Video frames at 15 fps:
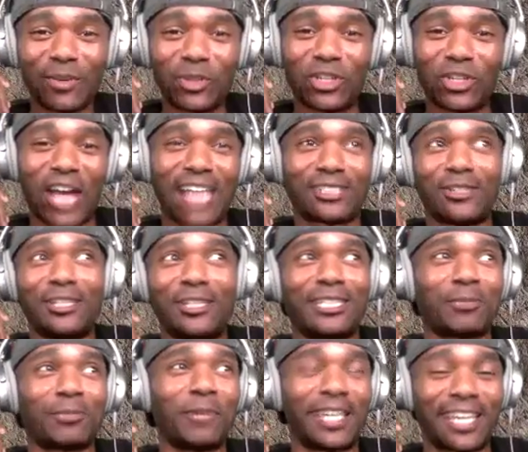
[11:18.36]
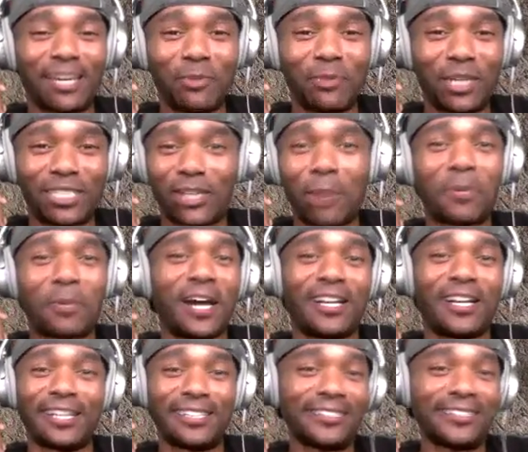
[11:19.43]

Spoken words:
What you guys do this weekend? We soap cutted.